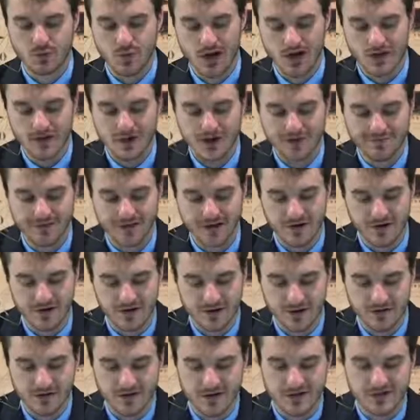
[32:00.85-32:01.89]
dwell on the
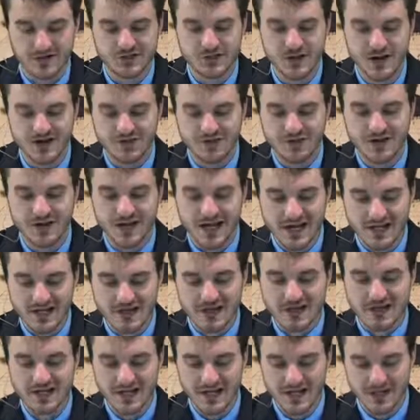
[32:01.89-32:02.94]
earth, and to every
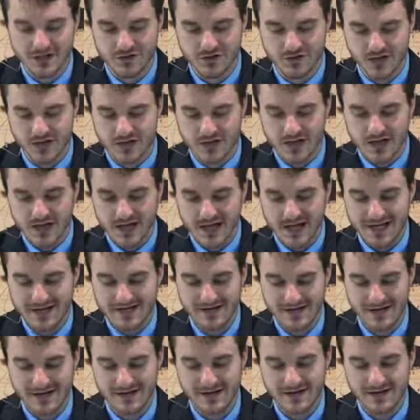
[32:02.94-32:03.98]
nation, kindred, and
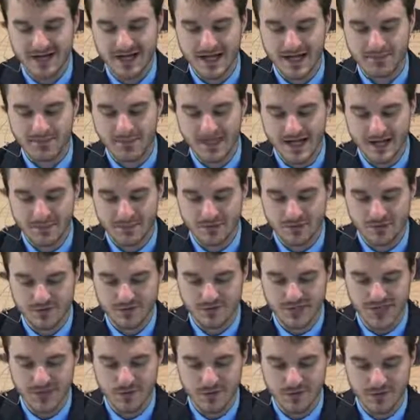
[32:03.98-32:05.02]
tongue, and people,
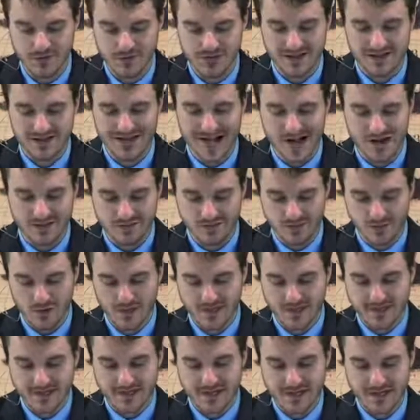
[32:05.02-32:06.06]
saying with a loud
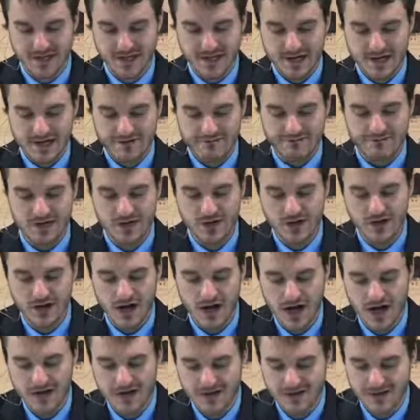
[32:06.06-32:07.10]
voice, Fear
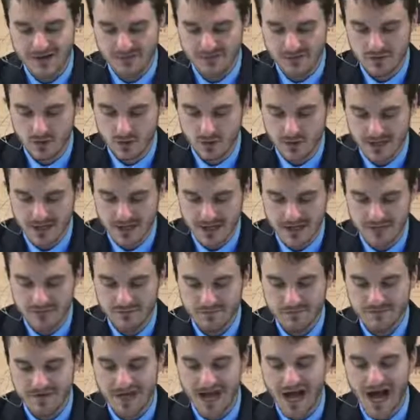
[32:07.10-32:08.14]
God and give glory to him,
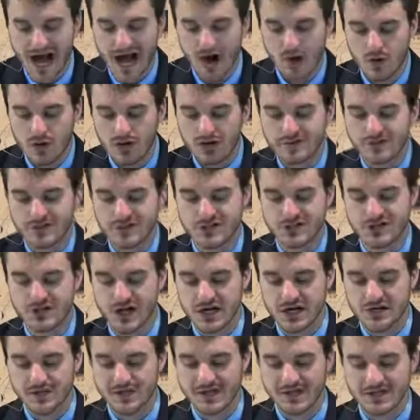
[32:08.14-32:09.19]
for the hour of his
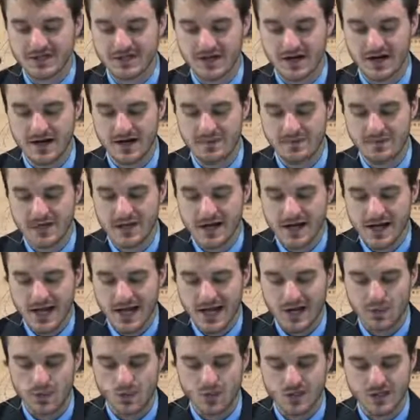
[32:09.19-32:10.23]
judgment is come,
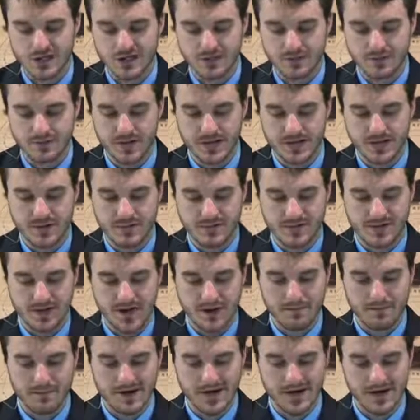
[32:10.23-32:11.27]
and worship him
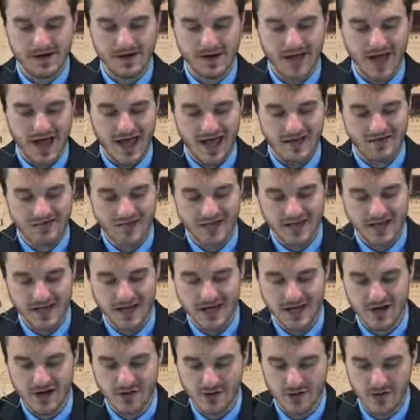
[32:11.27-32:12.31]
that made heaven
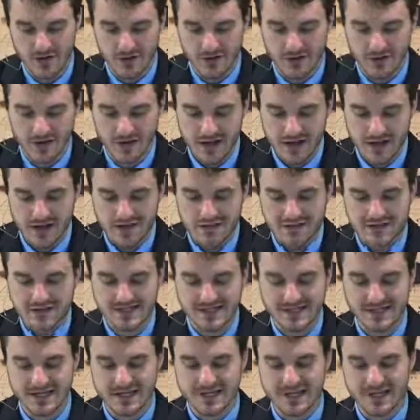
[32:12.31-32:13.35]
and earth, and the
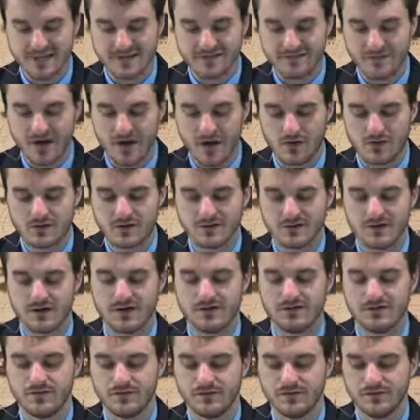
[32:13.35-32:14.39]
sea, and the fountains
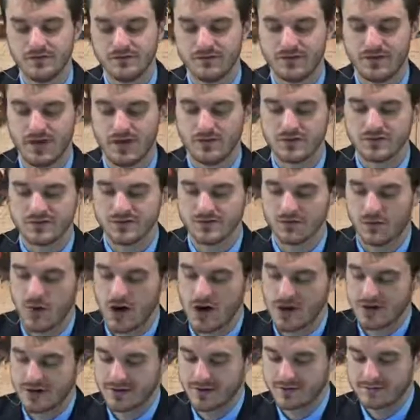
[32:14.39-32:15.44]
of
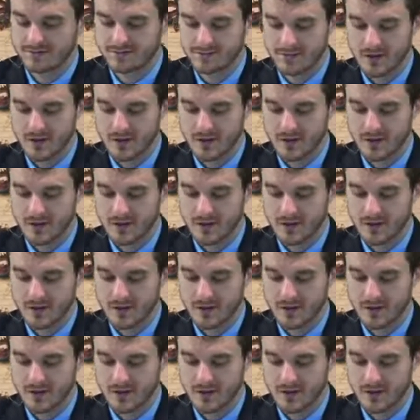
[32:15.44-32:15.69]
water."